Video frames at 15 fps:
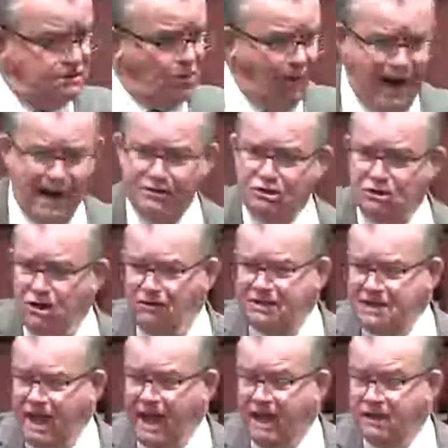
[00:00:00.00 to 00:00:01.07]
Why are you doing
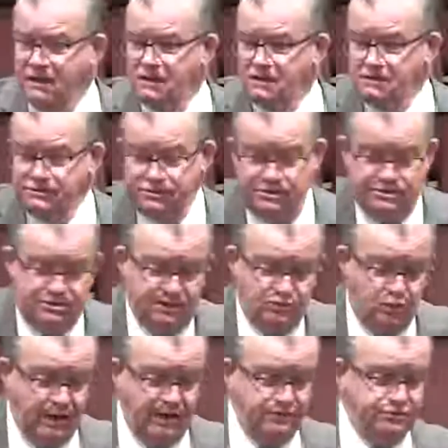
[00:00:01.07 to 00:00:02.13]
that? She said,
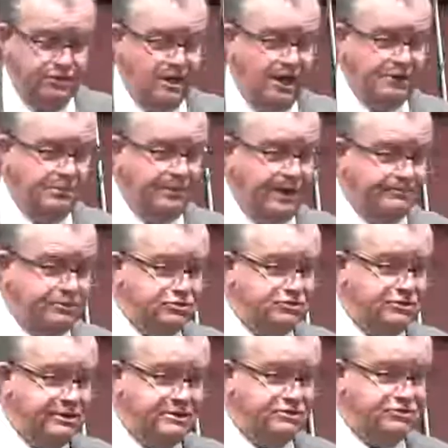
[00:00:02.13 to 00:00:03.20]
Well, you got a bumper
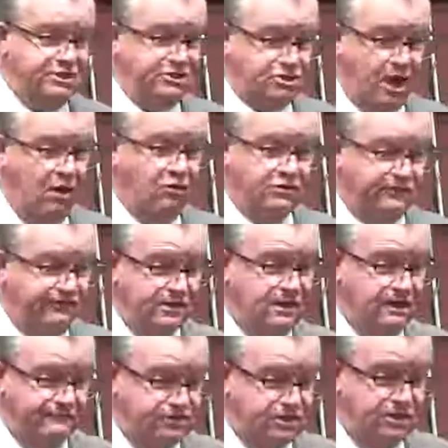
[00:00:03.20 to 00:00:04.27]
sticker that says honk if you
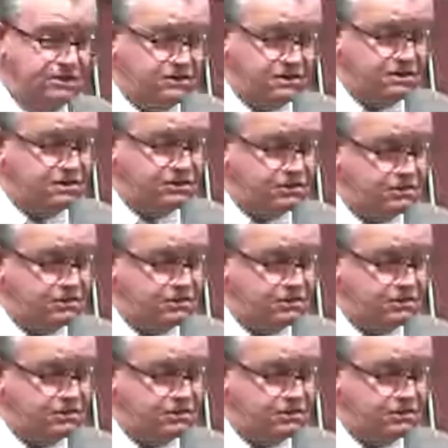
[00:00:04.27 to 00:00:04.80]
love Jesus.